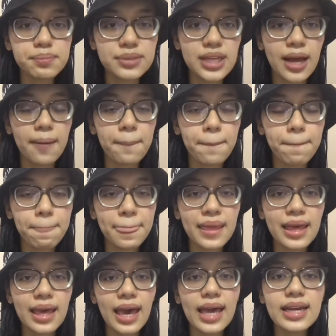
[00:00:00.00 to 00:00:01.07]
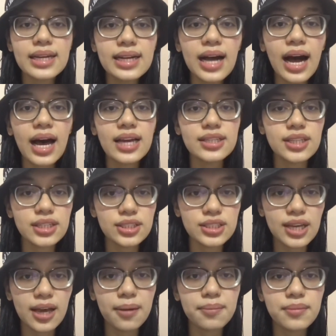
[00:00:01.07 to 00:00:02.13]
them and guide
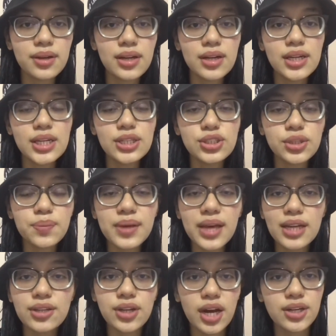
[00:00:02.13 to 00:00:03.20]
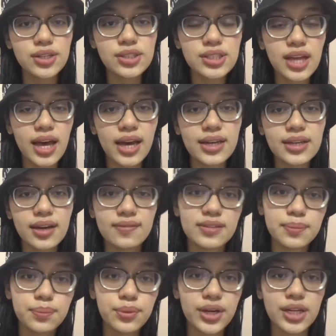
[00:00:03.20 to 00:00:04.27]
them to be at the other side of the
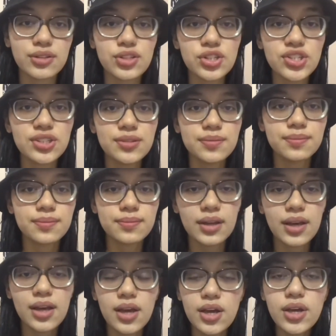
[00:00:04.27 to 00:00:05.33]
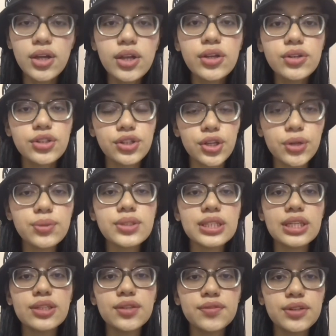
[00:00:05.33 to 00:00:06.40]
bridge. To those
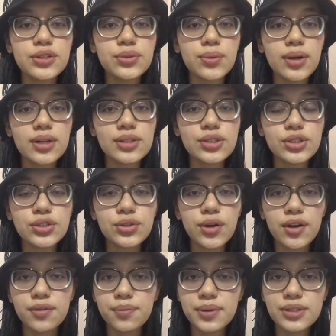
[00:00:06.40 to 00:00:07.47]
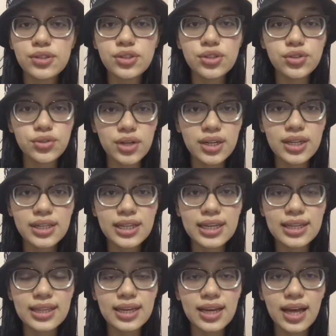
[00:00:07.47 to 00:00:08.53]
individuals who have been
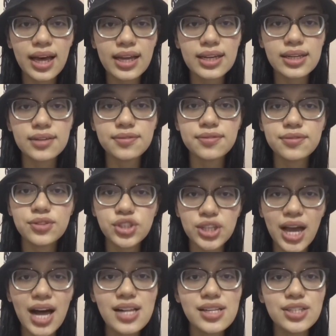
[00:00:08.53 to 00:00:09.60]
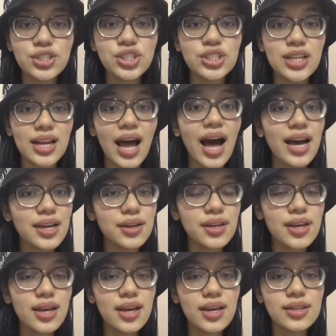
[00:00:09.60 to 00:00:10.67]
struggling the kind of challenge that I
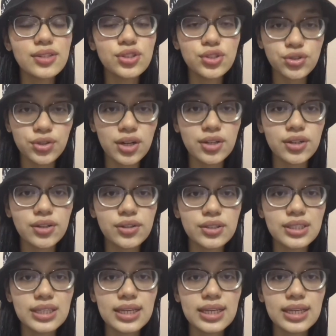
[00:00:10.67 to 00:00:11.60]
struggled,